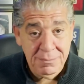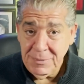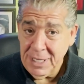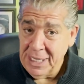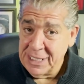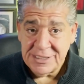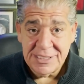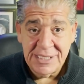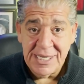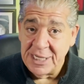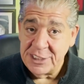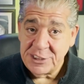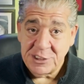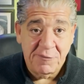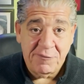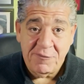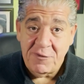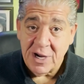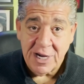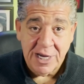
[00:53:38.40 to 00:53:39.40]
It's not
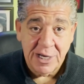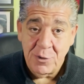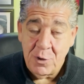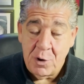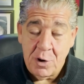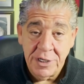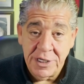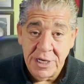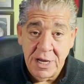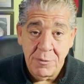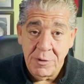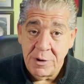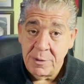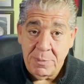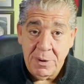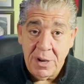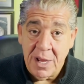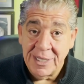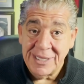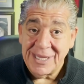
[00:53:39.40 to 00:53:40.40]
your fucking ordinary
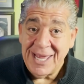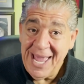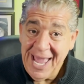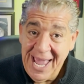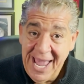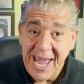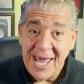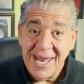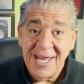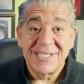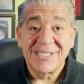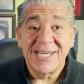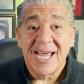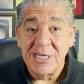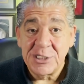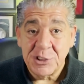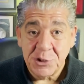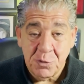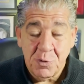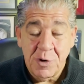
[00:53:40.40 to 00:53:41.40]
blunt, and it's
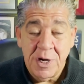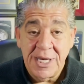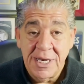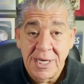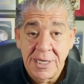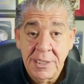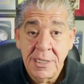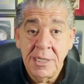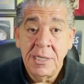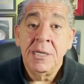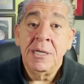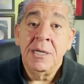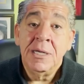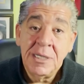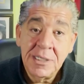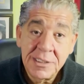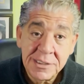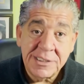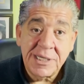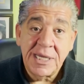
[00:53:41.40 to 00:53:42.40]
got treated
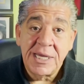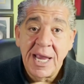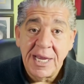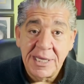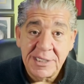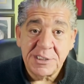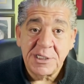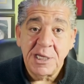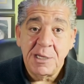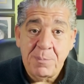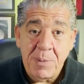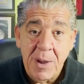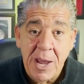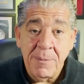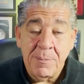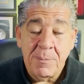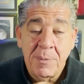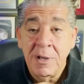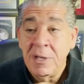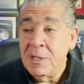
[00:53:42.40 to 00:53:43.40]
THC
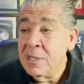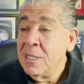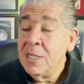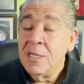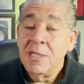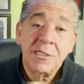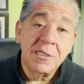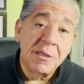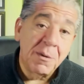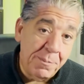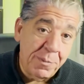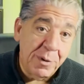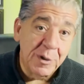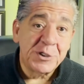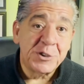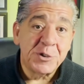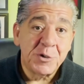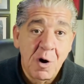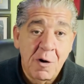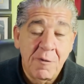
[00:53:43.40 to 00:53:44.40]
paper to
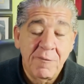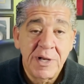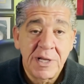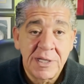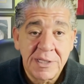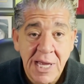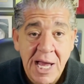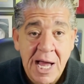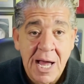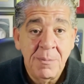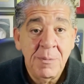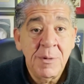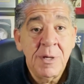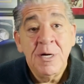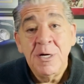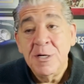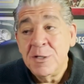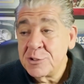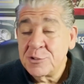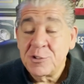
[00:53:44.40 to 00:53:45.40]
push you over the top.
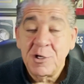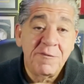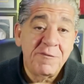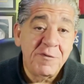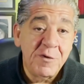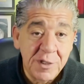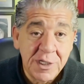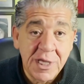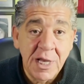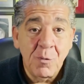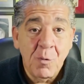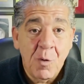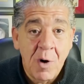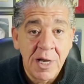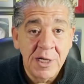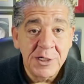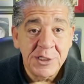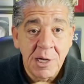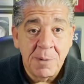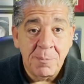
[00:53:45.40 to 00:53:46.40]
So if you didn't
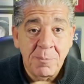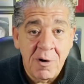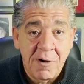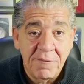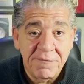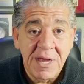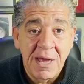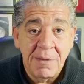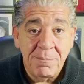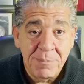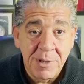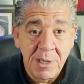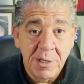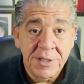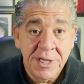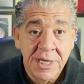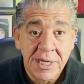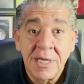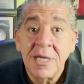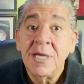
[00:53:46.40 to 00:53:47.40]
want to jump off that
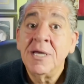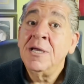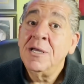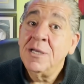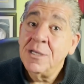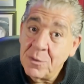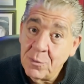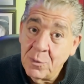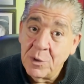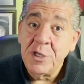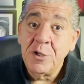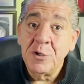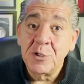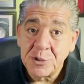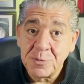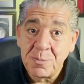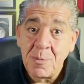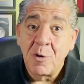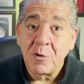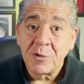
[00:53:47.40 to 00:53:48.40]
building, when you
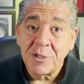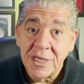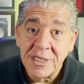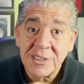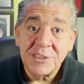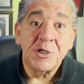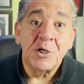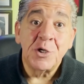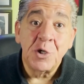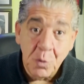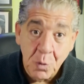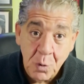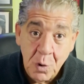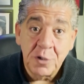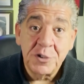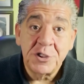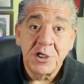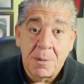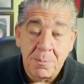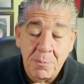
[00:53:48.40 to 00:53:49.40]
smoke this, you
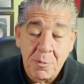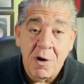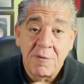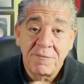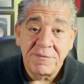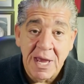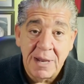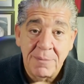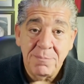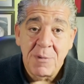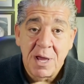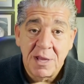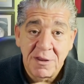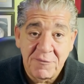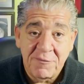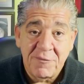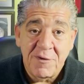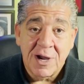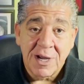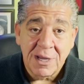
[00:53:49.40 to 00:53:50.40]
will jump off that
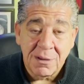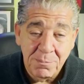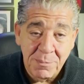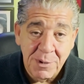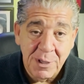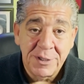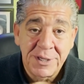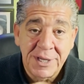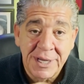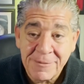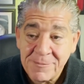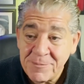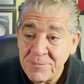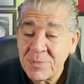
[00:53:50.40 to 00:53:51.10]
motherfucking building.